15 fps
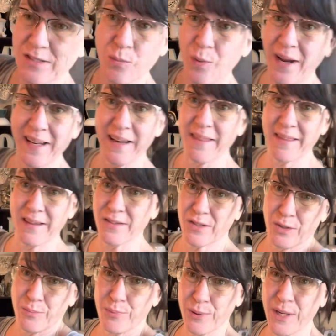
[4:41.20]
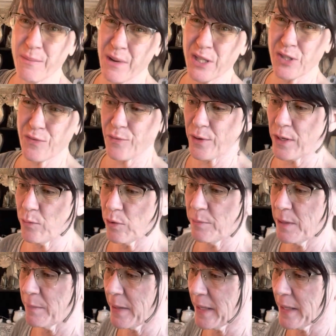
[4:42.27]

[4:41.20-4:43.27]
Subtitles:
weigh anything, so pretty much free would be my